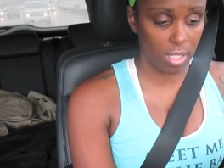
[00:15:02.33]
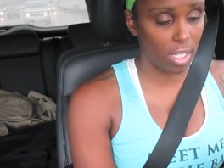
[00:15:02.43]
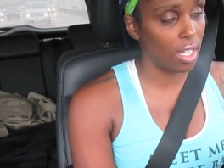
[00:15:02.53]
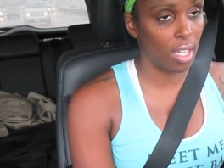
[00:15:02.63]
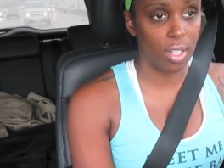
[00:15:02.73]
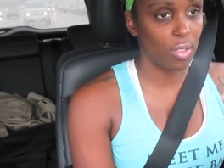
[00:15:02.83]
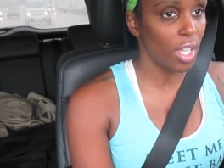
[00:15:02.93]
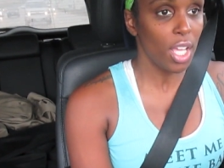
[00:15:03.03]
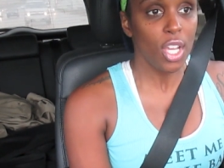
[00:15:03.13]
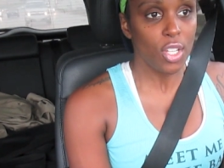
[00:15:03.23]
uh,
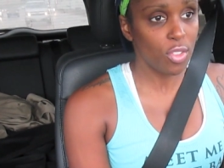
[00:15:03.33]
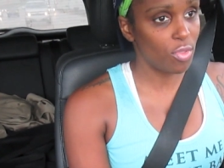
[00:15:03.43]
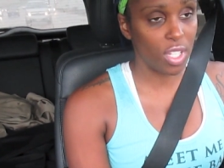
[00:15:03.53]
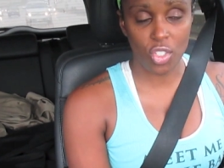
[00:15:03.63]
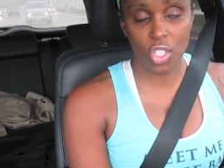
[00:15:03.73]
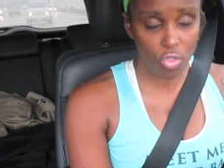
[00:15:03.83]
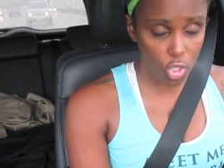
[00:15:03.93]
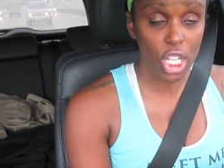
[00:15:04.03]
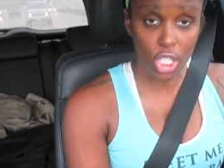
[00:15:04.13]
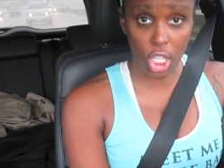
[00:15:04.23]

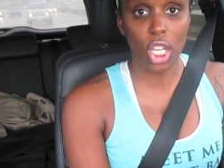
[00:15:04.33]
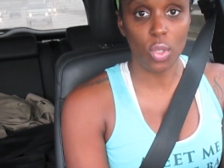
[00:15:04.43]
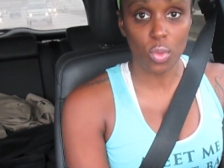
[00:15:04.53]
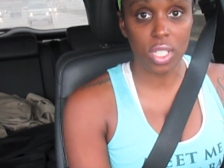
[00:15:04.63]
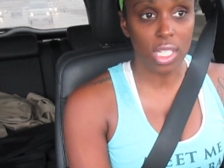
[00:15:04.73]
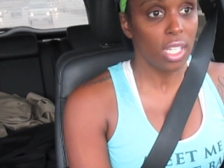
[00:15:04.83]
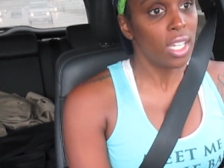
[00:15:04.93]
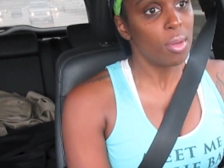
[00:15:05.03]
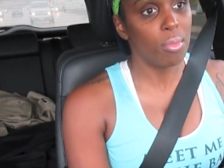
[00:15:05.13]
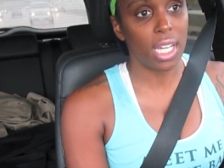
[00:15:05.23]
she's cute,
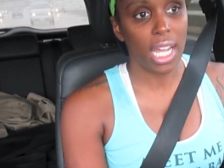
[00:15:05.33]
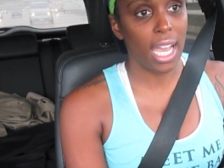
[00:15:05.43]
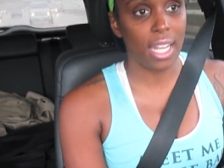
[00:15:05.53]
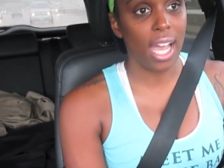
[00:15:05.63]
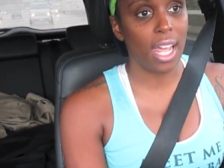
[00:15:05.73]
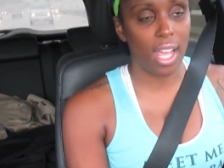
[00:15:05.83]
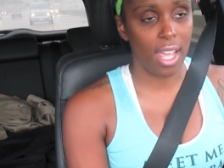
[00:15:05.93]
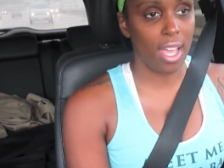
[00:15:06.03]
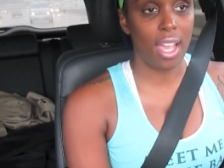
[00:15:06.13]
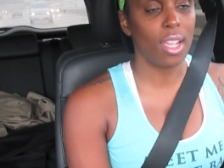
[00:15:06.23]
but I,
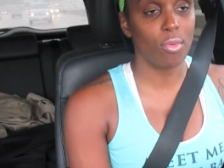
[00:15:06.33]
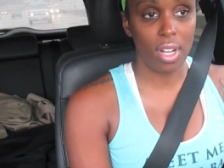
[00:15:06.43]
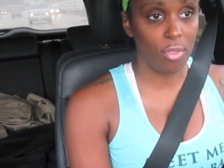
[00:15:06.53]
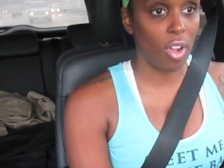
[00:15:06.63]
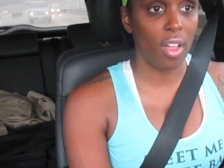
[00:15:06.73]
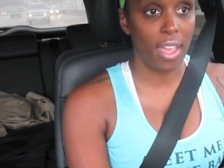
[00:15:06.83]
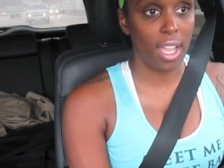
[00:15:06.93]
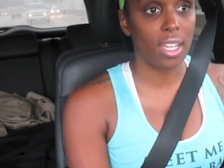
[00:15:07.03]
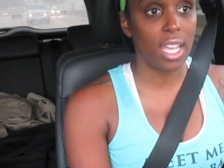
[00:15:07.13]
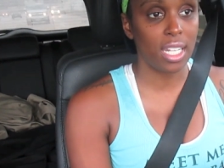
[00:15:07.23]
I, I ain't ready for all
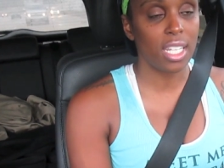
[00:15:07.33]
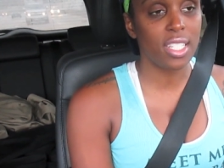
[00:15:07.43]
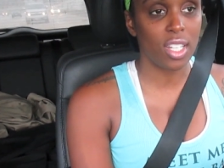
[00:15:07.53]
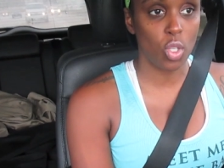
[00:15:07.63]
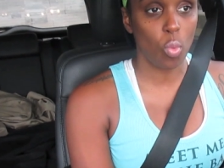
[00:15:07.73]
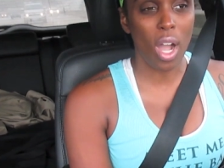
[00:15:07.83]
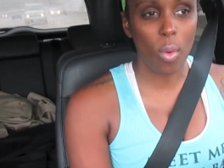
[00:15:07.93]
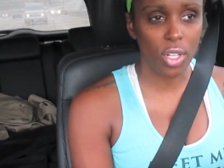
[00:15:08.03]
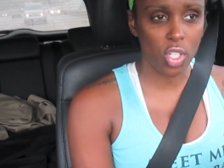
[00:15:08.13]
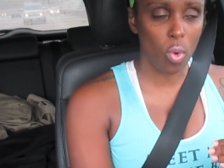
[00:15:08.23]
that. And it's a
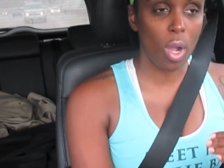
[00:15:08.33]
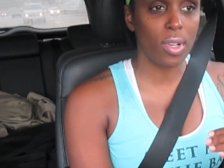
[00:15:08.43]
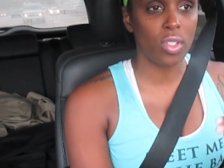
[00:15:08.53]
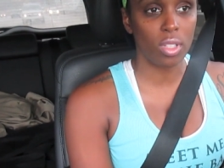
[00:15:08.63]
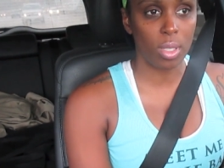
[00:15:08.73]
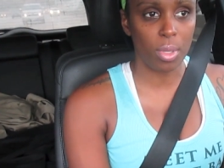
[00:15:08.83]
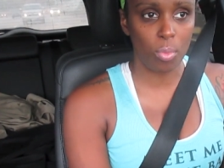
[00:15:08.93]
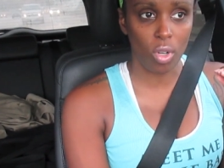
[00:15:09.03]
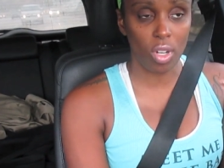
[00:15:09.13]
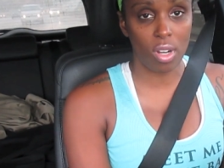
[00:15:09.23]
Chihuahua. Chihuahuas are a little bit
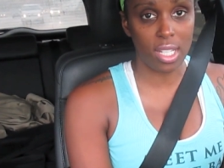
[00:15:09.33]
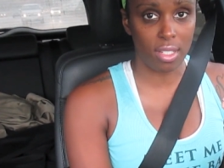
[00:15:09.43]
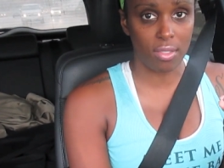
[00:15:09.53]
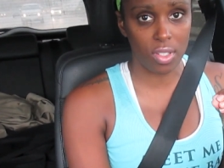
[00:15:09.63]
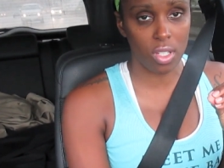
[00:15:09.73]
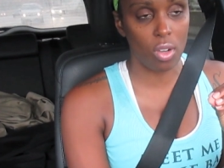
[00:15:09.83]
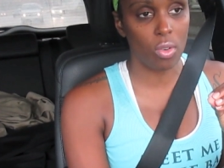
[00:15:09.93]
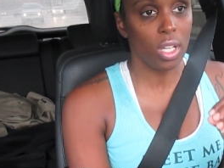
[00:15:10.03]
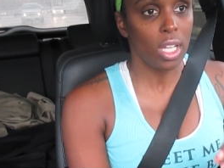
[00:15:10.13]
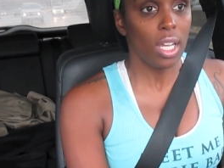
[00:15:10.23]
more aggressive.
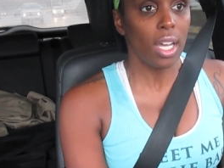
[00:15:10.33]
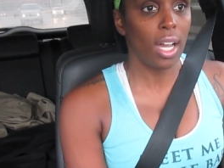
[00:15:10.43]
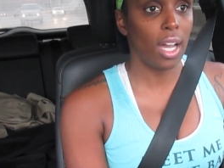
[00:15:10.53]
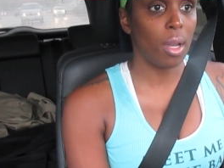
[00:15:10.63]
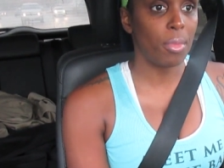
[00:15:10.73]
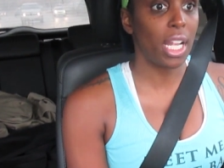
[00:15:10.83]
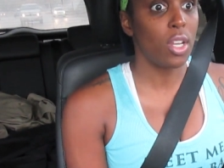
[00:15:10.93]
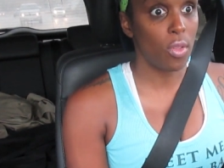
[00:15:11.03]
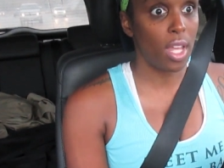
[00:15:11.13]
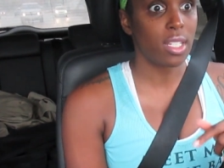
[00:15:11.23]
So, um, and I
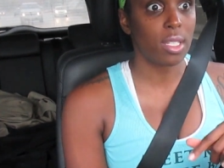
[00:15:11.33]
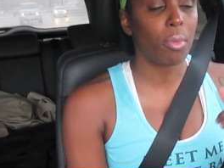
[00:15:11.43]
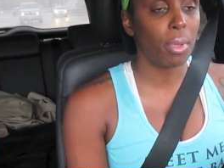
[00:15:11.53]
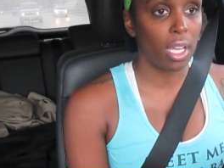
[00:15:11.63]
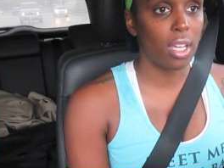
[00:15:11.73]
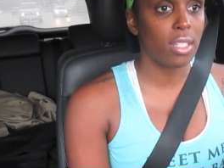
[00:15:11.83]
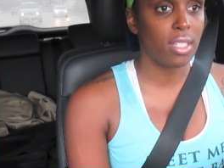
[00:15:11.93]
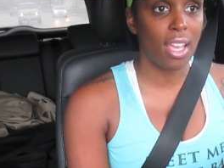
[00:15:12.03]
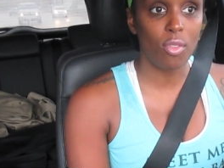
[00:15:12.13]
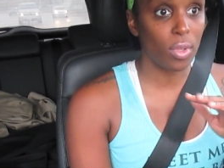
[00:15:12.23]
know that just simply because
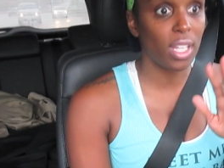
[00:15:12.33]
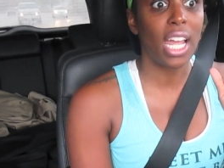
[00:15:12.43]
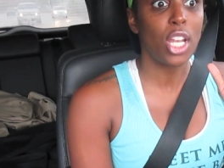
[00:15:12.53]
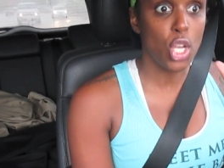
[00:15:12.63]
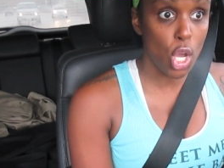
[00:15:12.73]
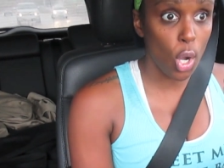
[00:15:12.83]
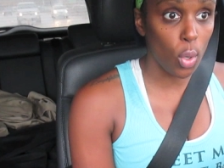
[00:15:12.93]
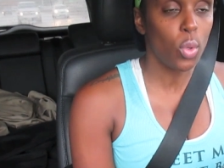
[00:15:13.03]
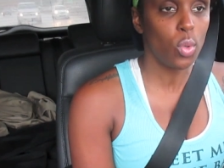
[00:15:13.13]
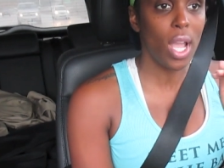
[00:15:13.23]
everyone that I know
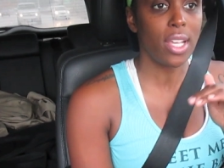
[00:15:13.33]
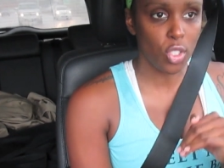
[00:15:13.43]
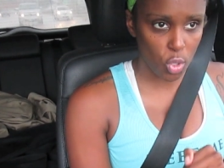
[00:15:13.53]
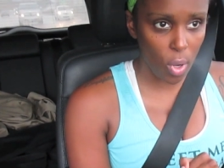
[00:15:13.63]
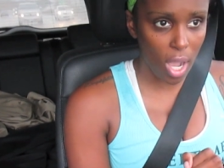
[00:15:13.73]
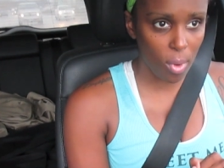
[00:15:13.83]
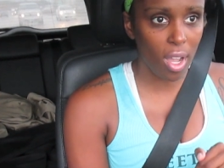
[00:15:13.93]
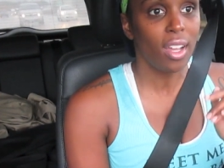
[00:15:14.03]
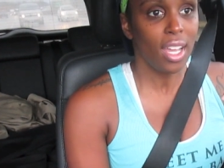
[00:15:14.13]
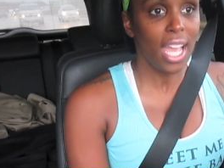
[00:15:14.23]
who has a
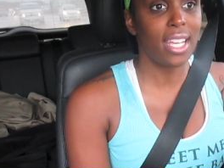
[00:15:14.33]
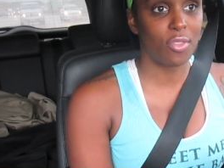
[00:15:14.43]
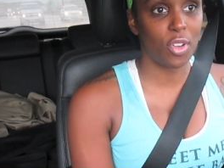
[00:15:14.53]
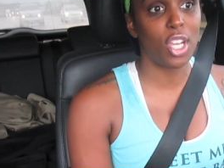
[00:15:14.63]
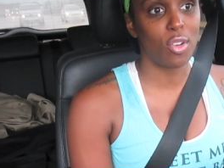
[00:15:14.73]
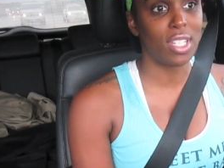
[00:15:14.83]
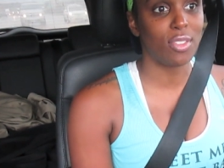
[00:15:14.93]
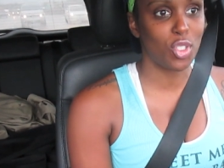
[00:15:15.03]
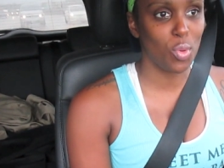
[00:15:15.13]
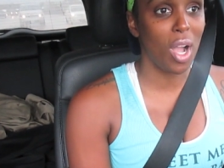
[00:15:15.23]
Chihuahua has a very
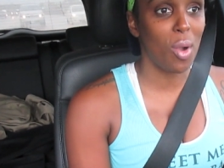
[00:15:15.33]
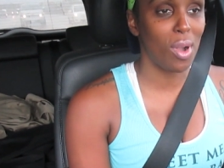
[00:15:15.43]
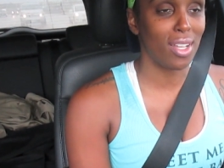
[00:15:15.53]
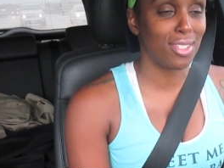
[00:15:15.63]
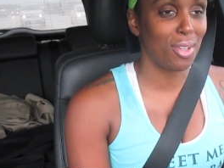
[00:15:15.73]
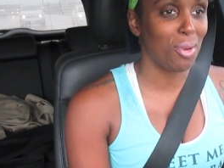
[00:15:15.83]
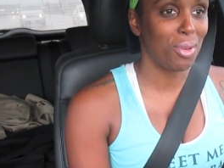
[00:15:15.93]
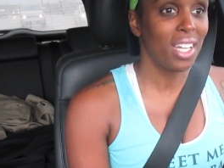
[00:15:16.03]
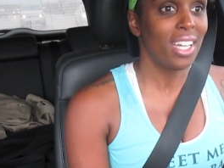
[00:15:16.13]
aggressive Chihuahua. So,